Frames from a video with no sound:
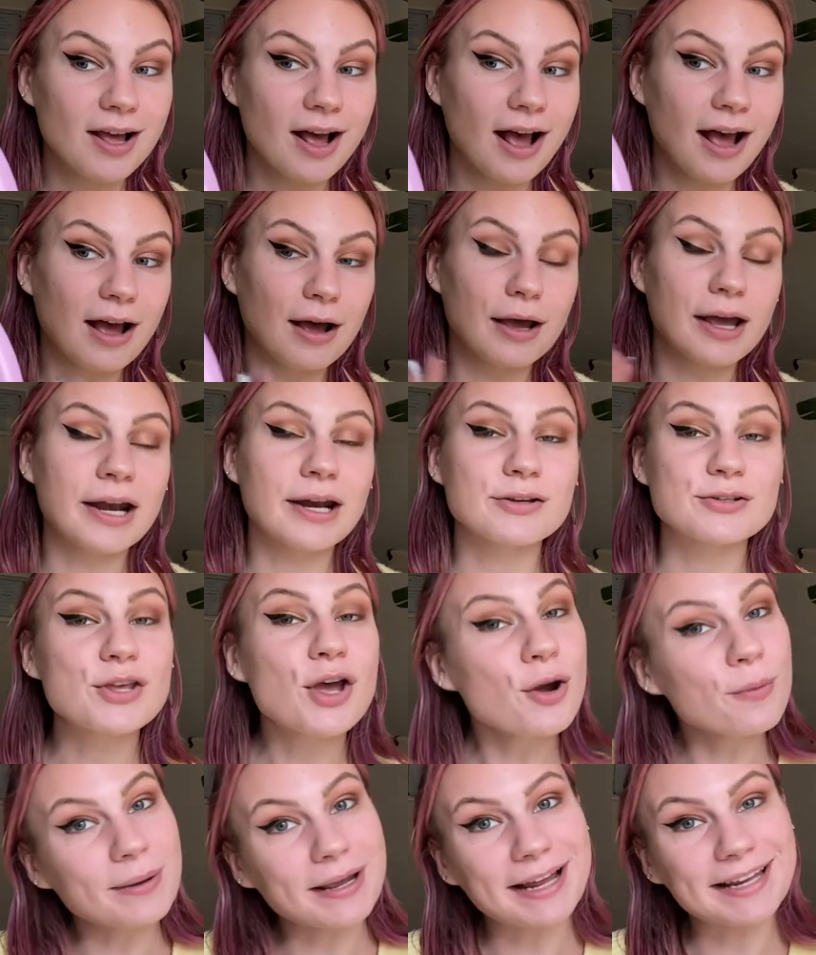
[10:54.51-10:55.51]
Uh, and I was
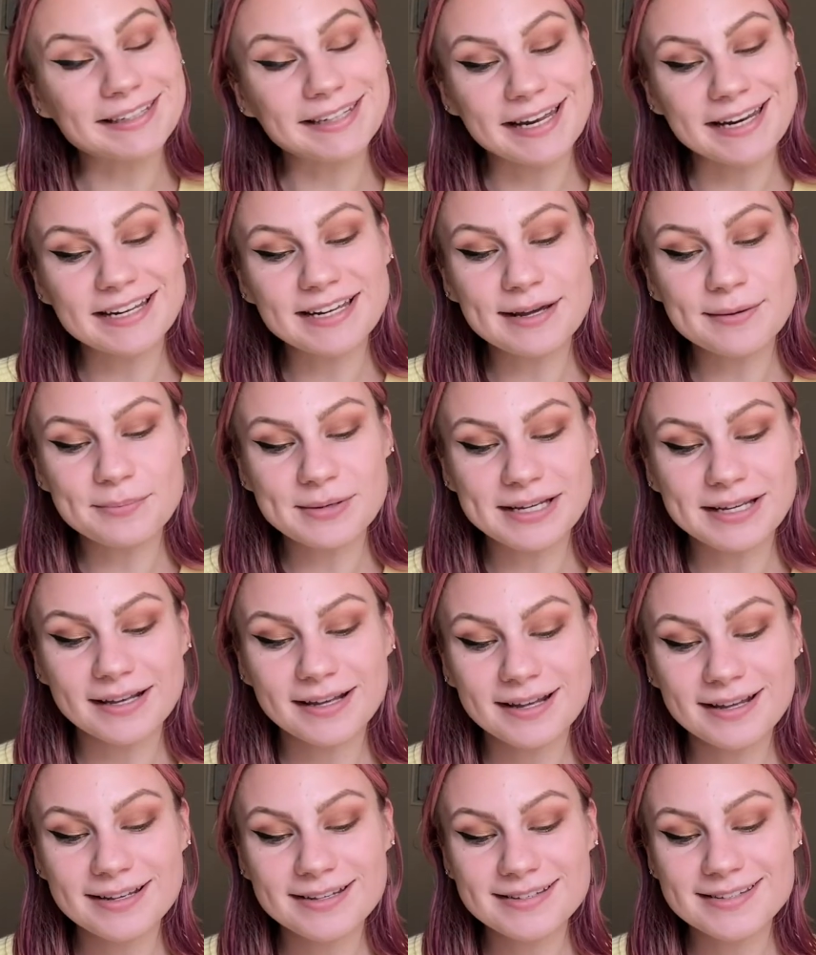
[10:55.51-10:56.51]
hoping I'd like it
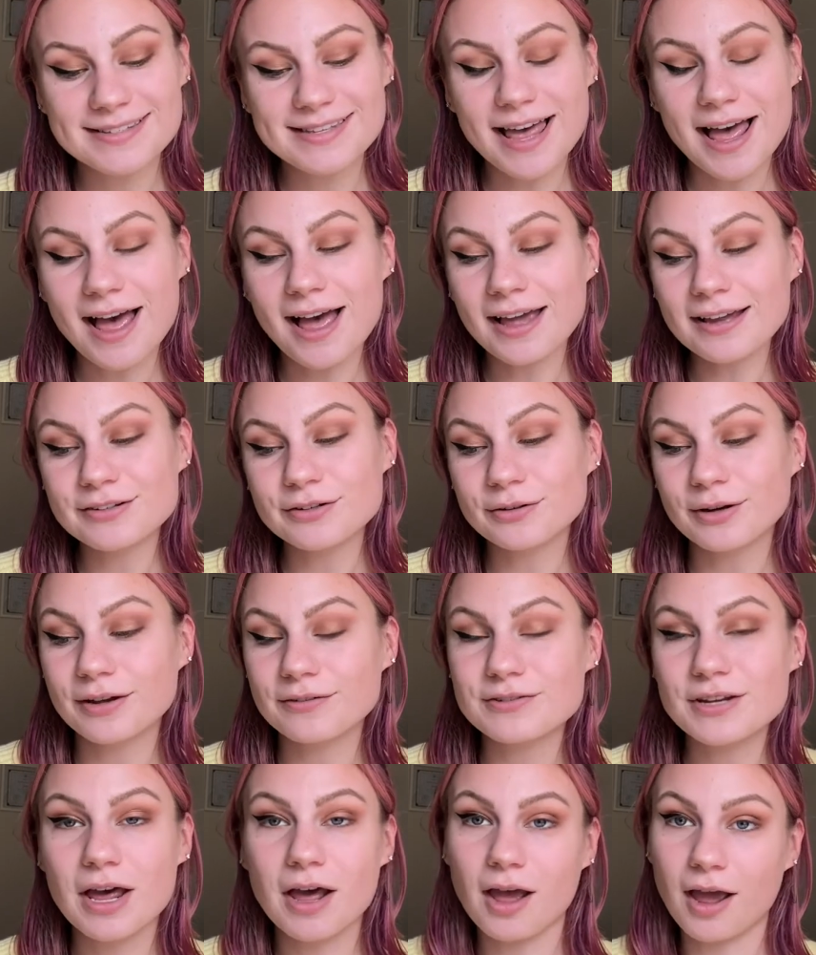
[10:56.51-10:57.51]
because I don't
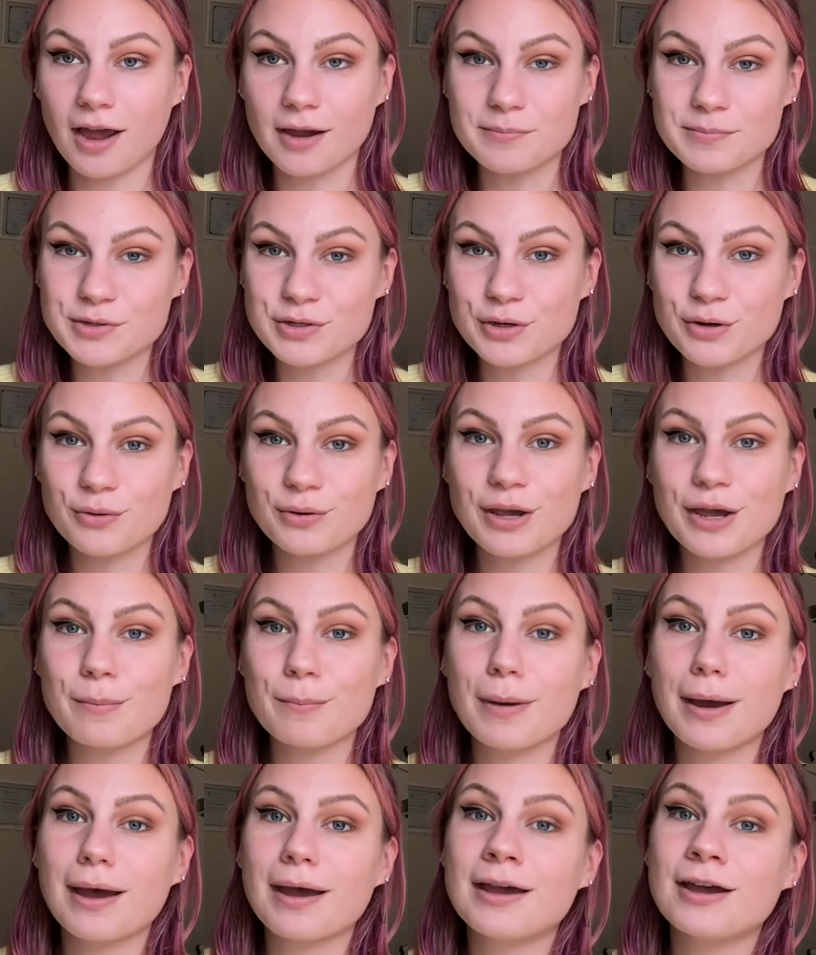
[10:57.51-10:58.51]
have time to go get
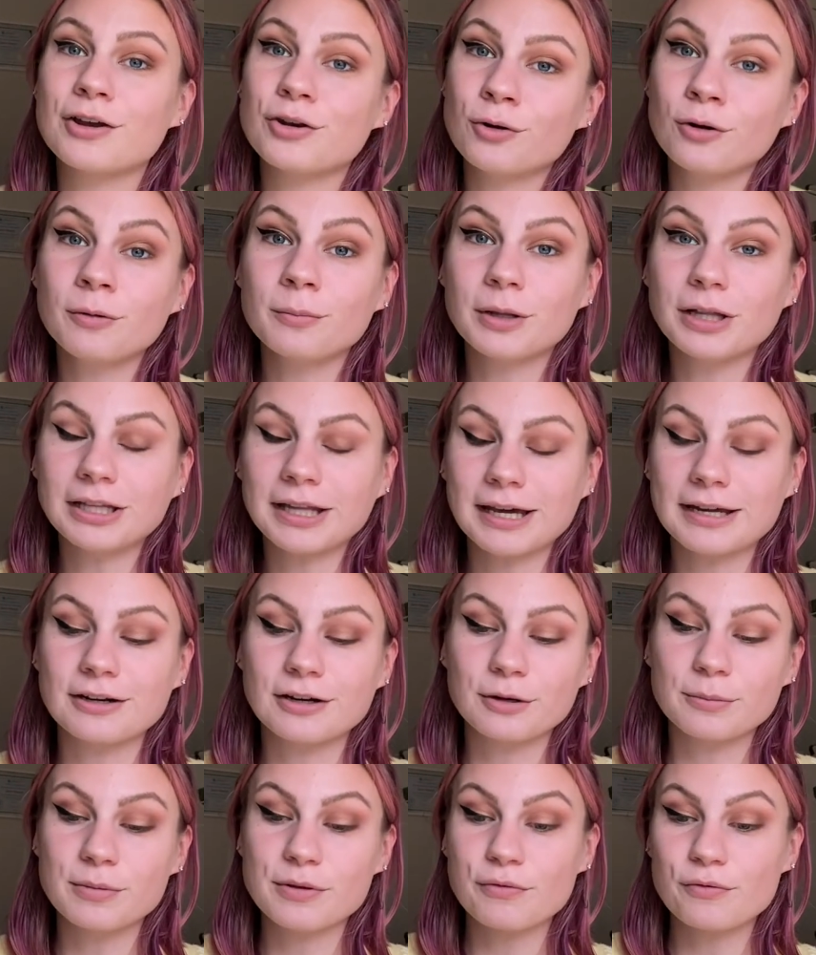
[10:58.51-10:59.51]
my normal
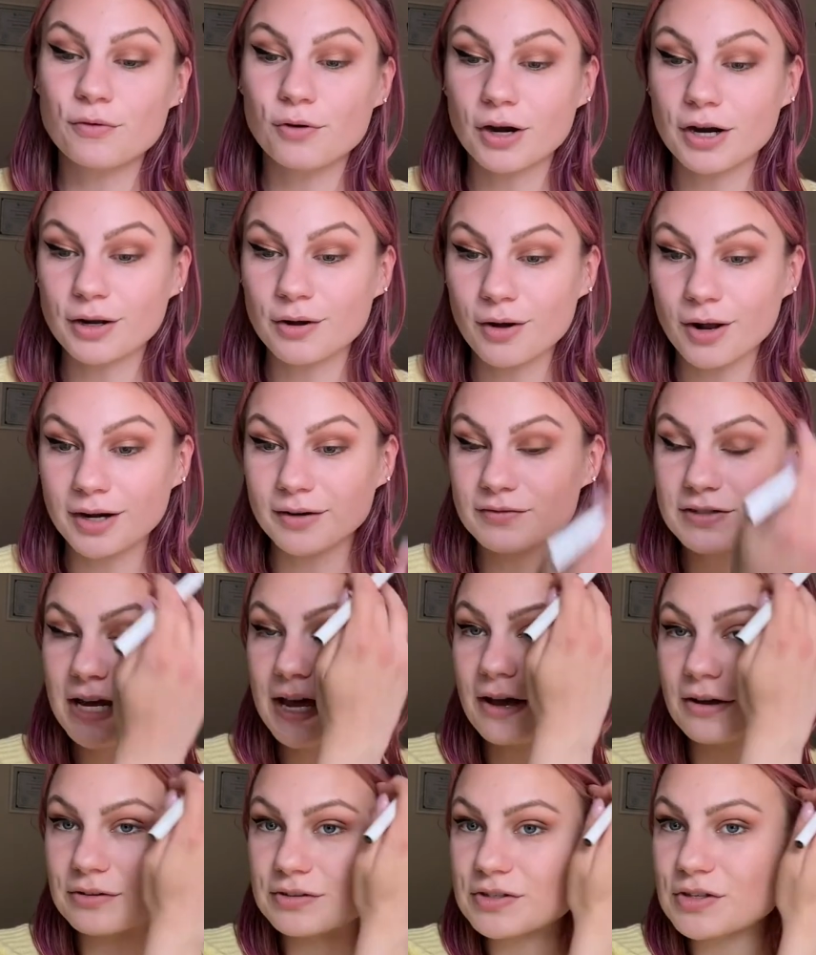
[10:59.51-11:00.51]
liner before I go out of
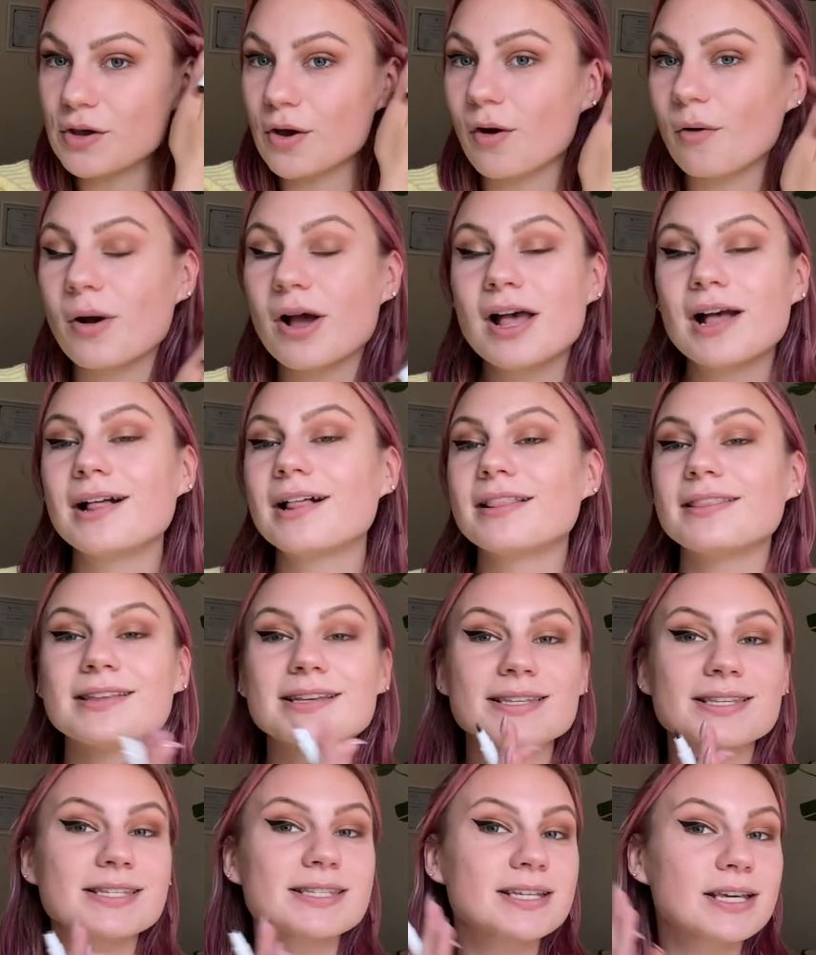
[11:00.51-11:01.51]
town. So
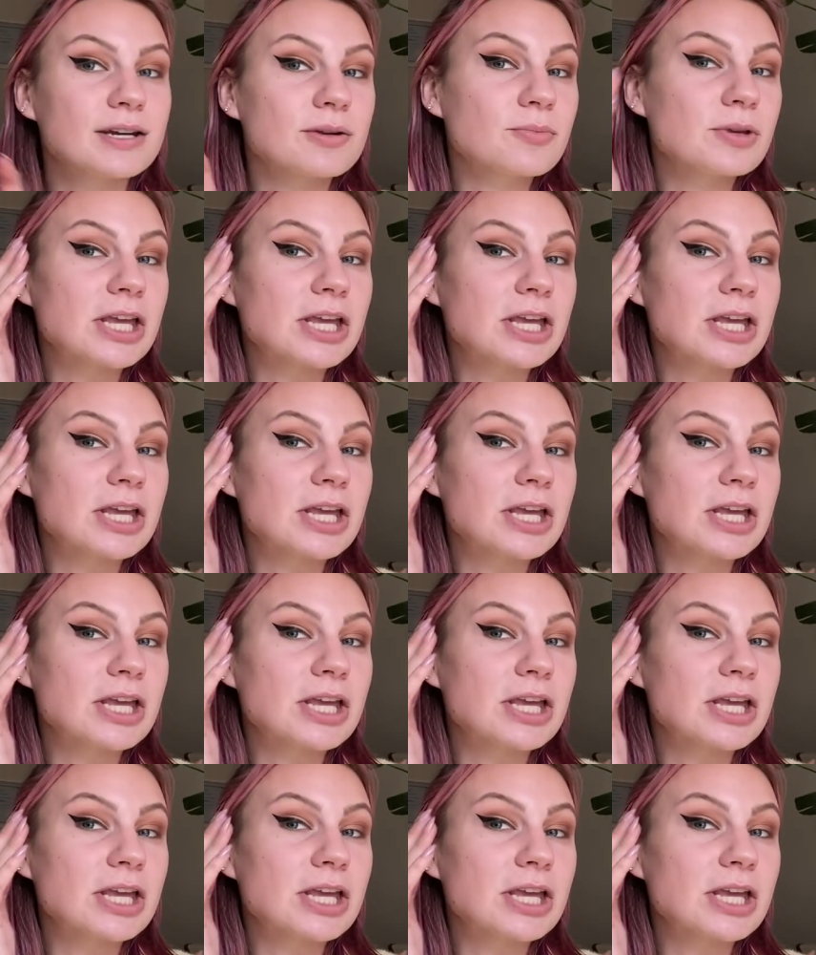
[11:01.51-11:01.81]
this is going to be